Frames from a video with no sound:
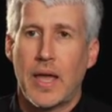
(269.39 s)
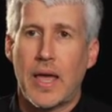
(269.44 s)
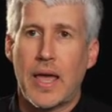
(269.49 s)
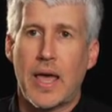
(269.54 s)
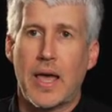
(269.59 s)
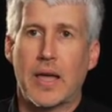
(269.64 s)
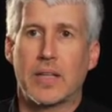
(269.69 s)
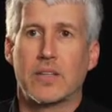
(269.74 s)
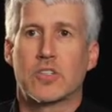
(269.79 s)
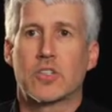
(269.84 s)

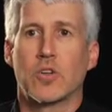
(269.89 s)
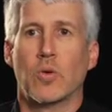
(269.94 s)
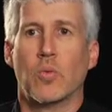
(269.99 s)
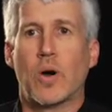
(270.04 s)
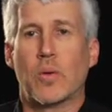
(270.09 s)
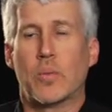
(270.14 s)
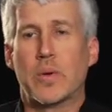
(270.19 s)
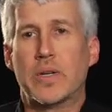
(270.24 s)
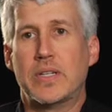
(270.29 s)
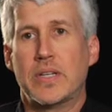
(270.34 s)
And so
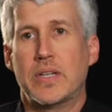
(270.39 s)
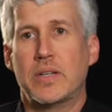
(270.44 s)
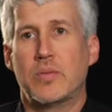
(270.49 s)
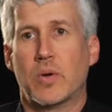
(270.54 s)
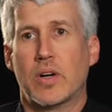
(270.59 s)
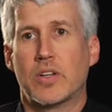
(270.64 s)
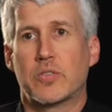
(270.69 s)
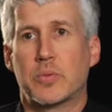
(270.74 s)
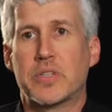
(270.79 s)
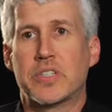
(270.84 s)
what we did
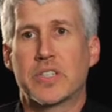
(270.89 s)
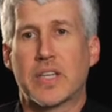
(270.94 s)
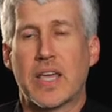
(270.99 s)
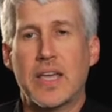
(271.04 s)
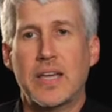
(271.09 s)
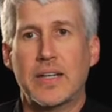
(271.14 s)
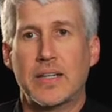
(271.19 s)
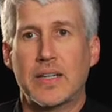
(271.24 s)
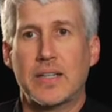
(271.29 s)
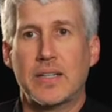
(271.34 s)
was we
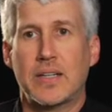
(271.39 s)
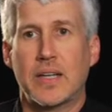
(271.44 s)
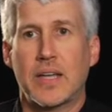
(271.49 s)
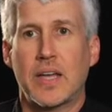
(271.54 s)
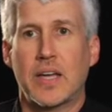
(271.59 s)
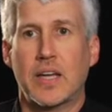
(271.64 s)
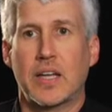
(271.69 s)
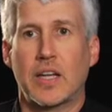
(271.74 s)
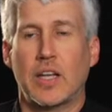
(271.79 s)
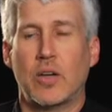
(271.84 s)
scanned it,
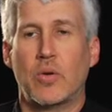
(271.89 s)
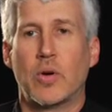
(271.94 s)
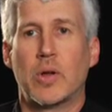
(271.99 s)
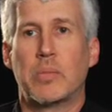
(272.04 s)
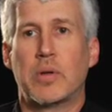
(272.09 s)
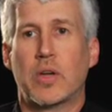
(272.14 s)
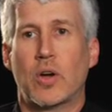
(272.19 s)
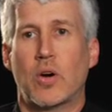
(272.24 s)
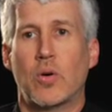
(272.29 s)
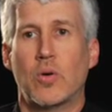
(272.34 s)
and lo
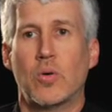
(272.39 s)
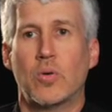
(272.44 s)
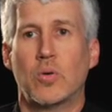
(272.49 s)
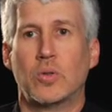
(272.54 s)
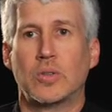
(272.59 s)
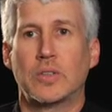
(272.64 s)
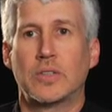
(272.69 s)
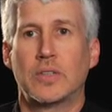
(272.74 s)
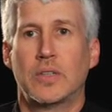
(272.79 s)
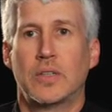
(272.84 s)
and
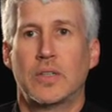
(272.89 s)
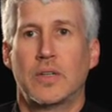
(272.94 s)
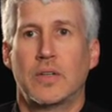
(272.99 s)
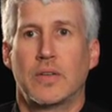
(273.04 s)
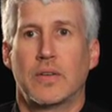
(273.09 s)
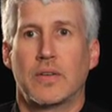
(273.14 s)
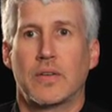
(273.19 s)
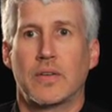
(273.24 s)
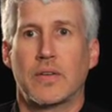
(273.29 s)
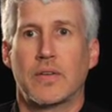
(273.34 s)
behold,
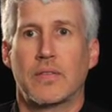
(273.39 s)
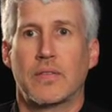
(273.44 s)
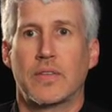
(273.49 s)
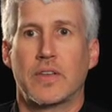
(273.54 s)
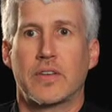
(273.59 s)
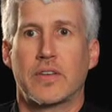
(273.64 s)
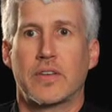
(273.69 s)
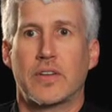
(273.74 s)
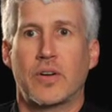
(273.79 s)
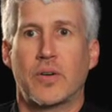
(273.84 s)

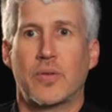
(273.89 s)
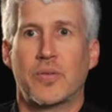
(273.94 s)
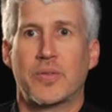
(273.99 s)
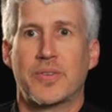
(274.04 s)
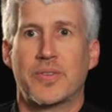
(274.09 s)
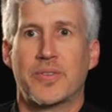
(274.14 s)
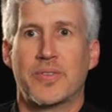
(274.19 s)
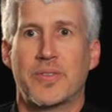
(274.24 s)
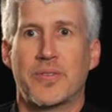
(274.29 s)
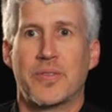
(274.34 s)

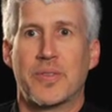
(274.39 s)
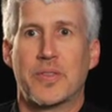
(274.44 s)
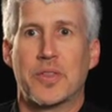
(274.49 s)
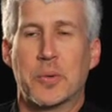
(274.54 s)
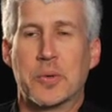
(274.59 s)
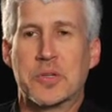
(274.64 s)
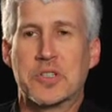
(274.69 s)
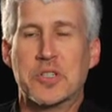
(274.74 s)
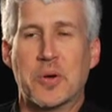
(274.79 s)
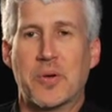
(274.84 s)

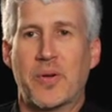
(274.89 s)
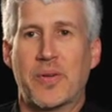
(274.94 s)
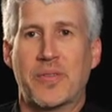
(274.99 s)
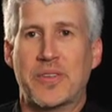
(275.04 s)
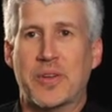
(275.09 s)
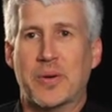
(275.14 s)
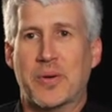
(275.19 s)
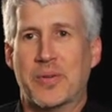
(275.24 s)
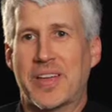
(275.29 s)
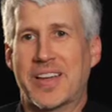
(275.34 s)
there was
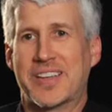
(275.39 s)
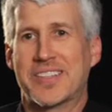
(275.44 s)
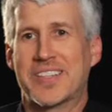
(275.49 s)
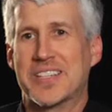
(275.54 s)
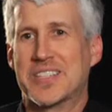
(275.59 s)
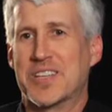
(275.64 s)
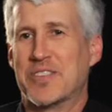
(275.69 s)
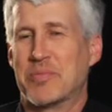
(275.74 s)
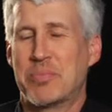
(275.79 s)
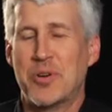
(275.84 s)
no,
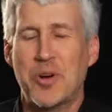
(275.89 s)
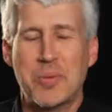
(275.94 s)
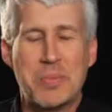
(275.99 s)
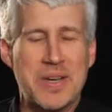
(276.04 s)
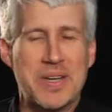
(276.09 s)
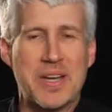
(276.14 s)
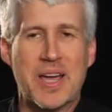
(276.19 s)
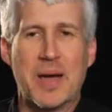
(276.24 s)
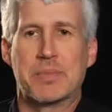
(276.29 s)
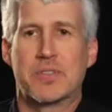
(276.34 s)
excessive
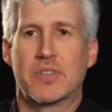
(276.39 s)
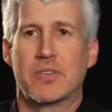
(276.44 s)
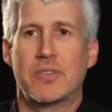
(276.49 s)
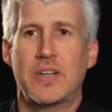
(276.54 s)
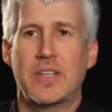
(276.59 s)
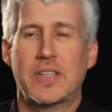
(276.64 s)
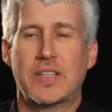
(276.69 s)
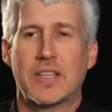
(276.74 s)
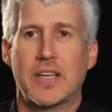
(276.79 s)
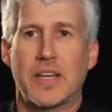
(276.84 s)
probing depths or
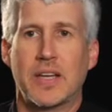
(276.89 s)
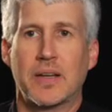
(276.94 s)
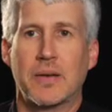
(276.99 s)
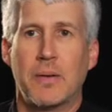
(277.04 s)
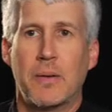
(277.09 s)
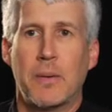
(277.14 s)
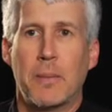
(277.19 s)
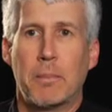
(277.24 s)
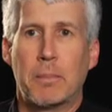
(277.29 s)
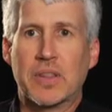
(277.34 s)

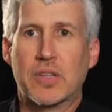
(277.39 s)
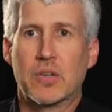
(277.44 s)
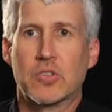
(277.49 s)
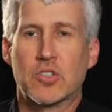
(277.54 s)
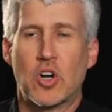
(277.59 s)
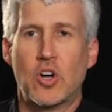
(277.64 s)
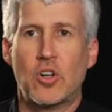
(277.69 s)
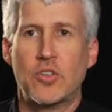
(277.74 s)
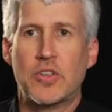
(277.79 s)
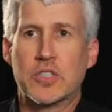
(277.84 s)
anything, but
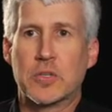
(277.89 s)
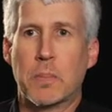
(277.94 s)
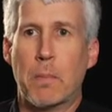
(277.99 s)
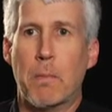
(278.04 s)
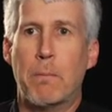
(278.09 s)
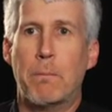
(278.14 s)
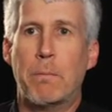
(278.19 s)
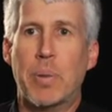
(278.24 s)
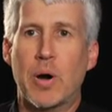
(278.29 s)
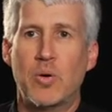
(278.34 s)
there's all this
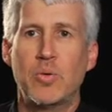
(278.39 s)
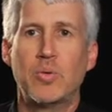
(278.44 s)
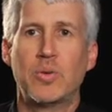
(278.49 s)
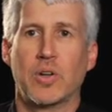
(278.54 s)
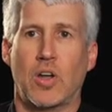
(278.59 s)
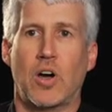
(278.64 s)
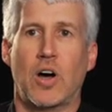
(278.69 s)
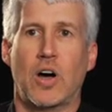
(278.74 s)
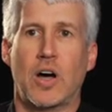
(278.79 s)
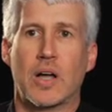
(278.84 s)

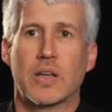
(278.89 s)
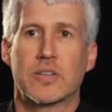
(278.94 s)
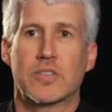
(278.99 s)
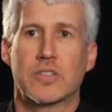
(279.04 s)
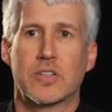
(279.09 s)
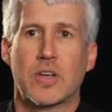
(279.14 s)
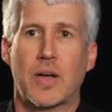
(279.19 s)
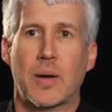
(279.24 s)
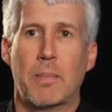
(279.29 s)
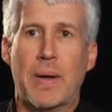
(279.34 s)
bone
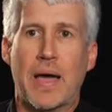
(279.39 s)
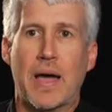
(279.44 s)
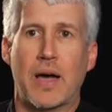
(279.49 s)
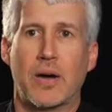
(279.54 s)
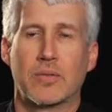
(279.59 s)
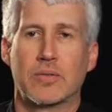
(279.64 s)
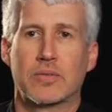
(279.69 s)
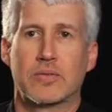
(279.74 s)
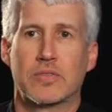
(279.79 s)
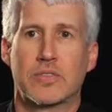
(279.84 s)
loss
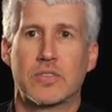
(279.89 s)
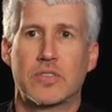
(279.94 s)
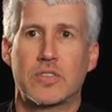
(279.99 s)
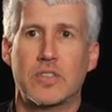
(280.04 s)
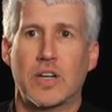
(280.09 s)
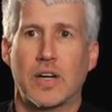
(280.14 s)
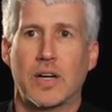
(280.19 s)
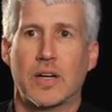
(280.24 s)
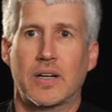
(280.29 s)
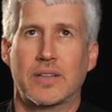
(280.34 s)
about,
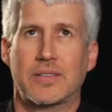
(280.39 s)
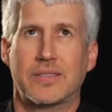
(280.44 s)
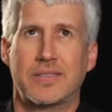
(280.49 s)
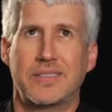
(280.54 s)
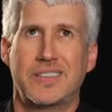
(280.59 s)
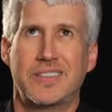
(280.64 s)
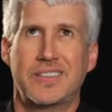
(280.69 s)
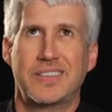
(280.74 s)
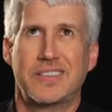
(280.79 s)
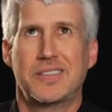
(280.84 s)

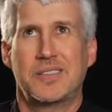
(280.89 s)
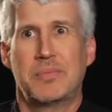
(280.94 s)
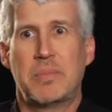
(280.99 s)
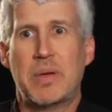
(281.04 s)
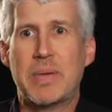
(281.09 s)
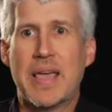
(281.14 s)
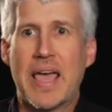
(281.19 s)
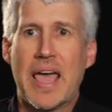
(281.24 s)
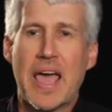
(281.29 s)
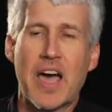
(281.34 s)

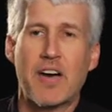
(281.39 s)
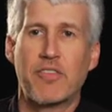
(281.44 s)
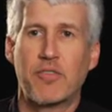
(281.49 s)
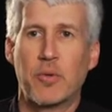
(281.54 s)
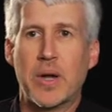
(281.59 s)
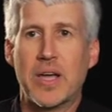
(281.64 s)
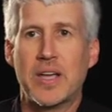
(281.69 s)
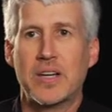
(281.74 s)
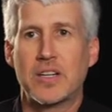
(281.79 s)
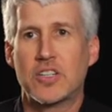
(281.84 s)
maybe
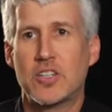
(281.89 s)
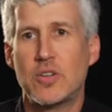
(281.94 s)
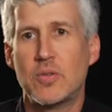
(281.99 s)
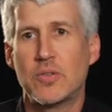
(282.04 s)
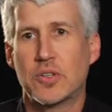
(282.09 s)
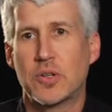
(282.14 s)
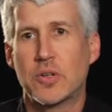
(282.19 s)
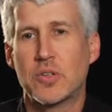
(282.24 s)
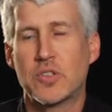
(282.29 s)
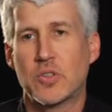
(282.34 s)
halfway to
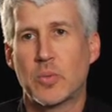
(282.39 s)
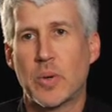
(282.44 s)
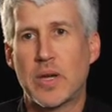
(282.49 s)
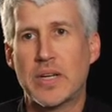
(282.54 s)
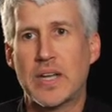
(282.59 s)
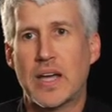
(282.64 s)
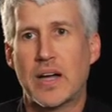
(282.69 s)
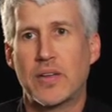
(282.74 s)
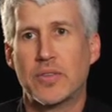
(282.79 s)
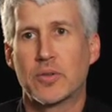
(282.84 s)
2/3 of the
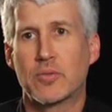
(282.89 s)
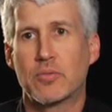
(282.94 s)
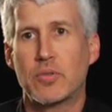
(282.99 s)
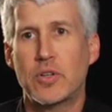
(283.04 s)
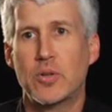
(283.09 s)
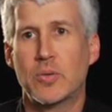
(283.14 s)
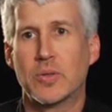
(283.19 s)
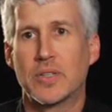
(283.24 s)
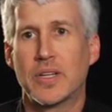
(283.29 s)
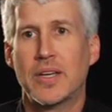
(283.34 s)
way down the
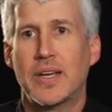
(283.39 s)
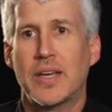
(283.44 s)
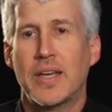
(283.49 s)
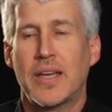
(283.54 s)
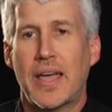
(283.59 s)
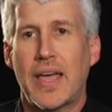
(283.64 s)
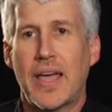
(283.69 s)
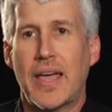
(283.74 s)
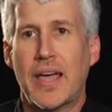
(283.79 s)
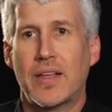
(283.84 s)
root.
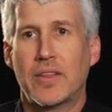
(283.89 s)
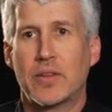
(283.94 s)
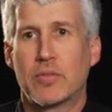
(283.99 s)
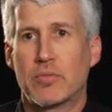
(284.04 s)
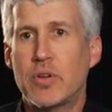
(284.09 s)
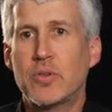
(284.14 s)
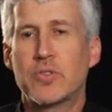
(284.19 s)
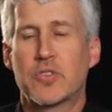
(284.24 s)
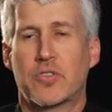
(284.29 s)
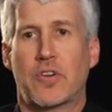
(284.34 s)
And the
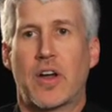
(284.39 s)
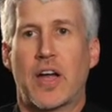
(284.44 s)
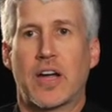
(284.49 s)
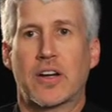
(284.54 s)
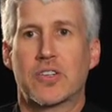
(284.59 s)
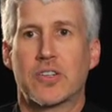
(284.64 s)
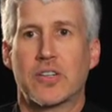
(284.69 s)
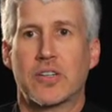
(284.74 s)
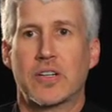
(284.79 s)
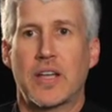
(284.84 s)
root's
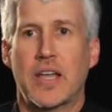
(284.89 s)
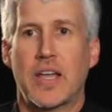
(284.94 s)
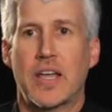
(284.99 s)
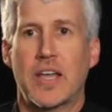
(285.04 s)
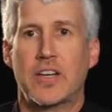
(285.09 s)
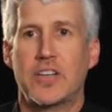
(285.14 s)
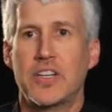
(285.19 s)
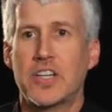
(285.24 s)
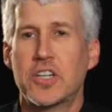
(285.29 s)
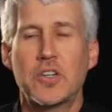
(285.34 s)
fractured,
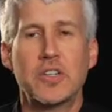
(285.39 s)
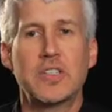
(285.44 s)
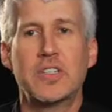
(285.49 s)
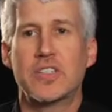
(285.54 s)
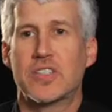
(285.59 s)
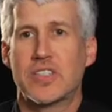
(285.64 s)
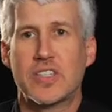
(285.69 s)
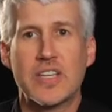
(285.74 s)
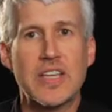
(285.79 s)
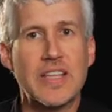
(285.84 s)
and you
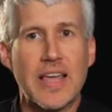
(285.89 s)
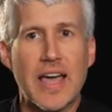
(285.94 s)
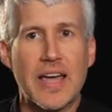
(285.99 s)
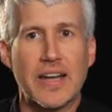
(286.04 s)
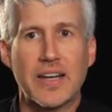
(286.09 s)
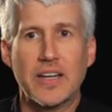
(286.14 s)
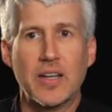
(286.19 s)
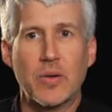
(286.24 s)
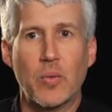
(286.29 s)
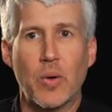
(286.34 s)
couldn't see
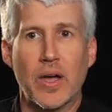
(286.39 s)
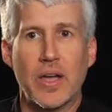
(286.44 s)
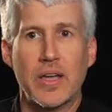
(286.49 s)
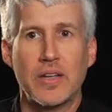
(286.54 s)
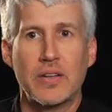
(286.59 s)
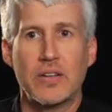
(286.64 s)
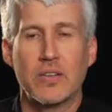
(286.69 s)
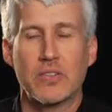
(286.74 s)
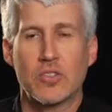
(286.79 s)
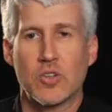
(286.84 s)
that
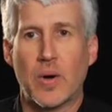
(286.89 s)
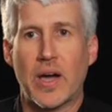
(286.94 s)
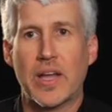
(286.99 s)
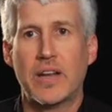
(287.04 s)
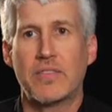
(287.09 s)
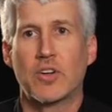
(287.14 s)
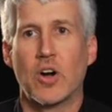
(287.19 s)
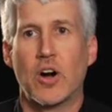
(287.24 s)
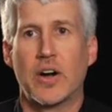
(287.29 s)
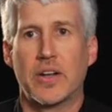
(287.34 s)
anyway. And so I'd
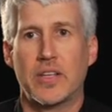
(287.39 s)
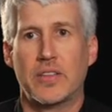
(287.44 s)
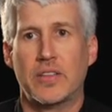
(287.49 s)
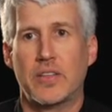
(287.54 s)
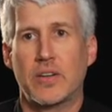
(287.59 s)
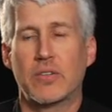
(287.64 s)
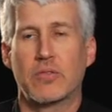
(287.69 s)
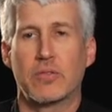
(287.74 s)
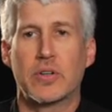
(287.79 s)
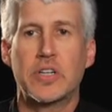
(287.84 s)
have gone in
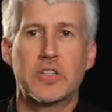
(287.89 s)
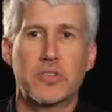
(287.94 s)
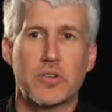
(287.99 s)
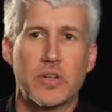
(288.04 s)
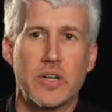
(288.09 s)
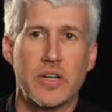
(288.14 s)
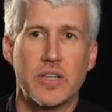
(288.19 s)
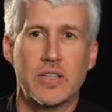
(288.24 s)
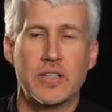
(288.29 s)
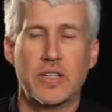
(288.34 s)
there and
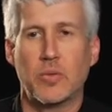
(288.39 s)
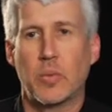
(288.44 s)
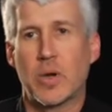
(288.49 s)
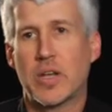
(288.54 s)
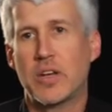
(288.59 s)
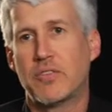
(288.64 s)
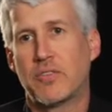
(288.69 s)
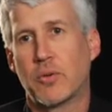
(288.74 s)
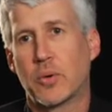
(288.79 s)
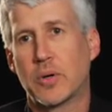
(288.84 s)
retreated and then
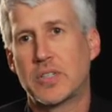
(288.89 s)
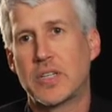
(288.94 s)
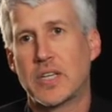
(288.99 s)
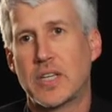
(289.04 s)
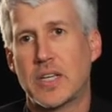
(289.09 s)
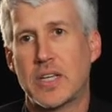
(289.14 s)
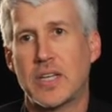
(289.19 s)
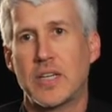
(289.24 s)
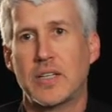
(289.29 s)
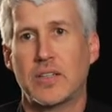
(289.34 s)
waited for it to
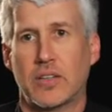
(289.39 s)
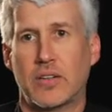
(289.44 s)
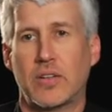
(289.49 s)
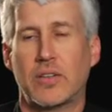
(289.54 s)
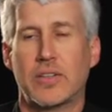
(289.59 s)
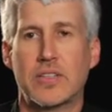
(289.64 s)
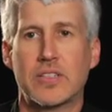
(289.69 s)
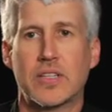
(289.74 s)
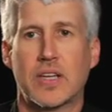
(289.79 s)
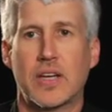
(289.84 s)
heal and
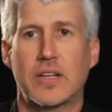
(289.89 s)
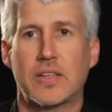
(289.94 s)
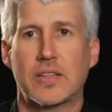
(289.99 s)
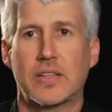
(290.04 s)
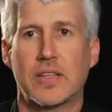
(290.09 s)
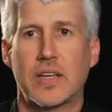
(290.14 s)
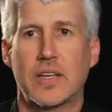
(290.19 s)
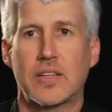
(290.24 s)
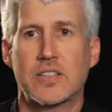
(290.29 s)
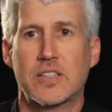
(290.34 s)
all these kind of
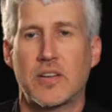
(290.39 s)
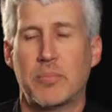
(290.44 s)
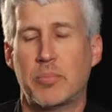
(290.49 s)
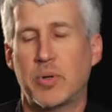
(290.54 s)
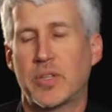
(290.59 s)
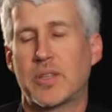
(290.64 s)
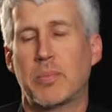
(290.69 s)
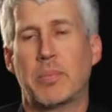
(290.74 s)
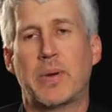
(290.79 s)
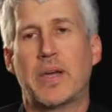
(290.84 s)
things, and I
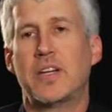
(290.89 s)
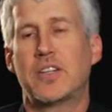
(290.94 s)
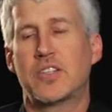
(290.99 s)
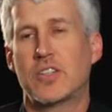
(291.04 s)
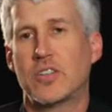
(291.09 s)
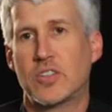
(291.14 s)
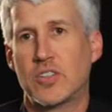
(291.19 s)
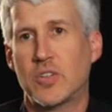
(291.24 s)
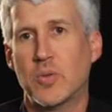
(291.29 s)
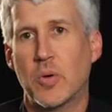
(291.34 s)
put the
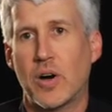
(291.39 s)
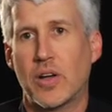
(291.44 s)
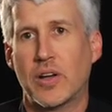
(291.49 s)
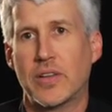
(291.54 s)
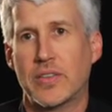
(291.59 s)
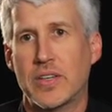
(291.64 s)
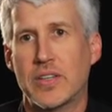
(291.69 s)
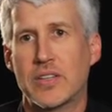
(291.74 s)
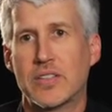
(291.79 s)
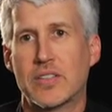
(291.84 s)
patient through all
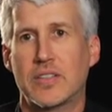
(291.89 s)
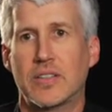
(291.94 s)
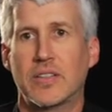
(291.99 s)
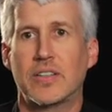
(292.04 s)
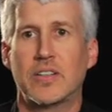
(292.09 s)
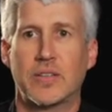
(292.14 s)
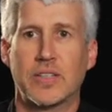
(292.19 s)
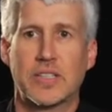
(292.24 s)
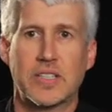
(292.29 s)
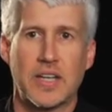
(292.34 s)
of this and
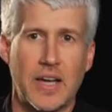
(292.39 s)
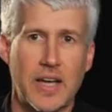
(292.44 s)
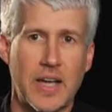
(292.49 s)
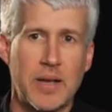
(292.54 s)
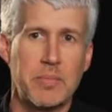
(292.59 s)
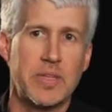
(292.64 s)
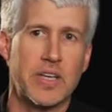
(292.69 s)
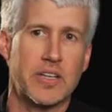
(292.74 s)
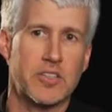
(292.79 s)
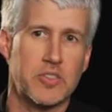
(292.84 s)
the
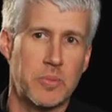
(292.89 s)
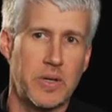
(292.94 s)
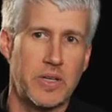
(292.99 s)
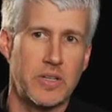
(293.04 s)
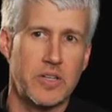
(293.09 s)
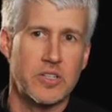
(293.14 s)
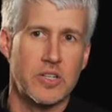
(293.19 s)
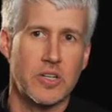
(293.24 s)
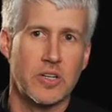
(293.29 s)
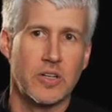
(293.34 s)
time, the
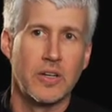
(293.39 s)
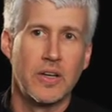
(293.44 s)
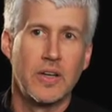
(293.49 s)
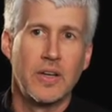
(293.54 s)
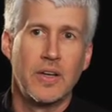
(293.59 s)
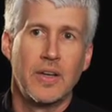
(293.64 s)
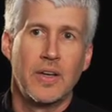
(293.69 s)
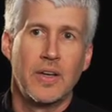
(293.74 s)
expenditure,